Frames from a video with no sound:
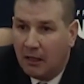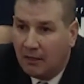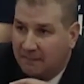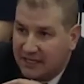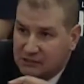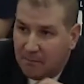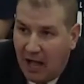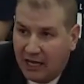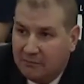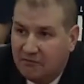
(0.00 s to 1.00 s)
This
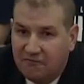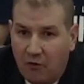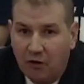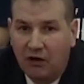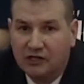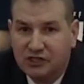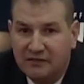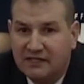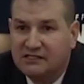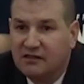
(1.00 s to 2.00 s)
body before us
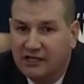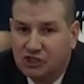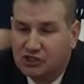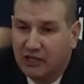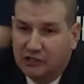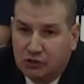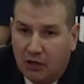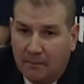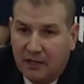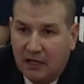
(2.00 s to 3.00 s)
in this legislature
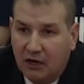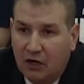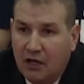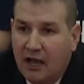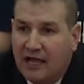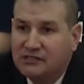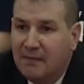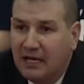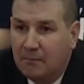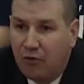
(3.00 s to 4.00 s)
up here has
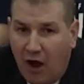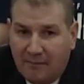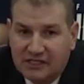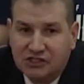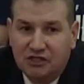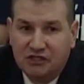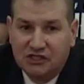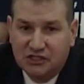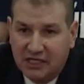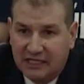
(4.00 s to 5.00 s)
made a promise to the
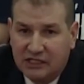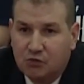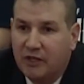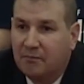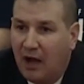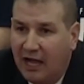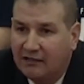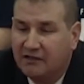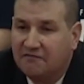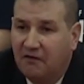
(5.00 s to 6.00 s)
cities with
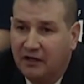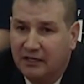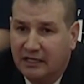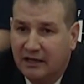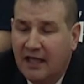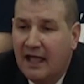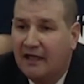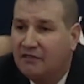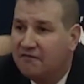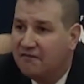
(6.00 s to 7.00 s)
pilot funding.
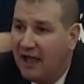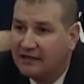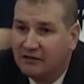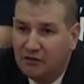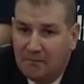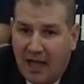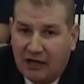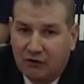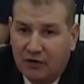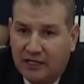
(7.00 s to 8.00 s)
And the fact of the
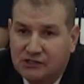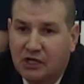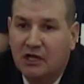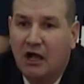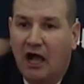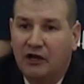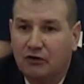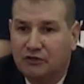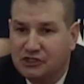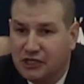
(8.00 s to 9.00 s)
matter is, I
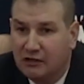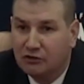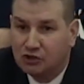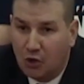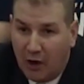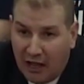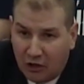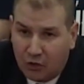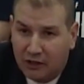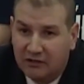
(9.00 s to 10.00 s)
heard the senator so
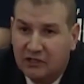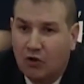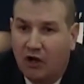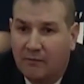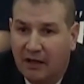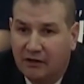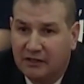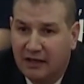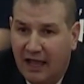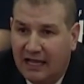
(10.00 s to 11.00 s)
eloquently talk about it
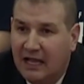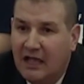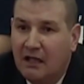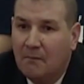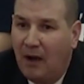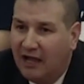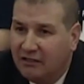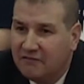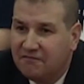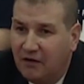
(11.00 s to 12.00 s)
today,
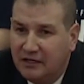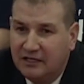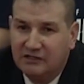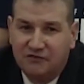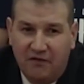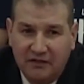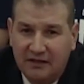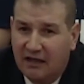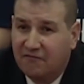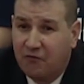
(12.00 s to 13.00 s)
pilot funding is
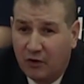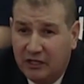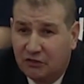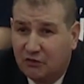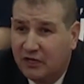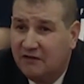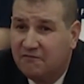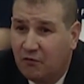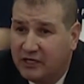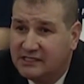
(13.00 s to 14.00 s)
funded at 43,
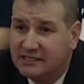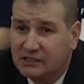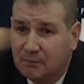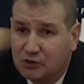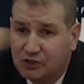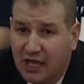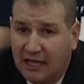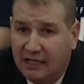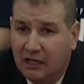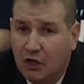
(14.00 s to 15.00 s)
46%.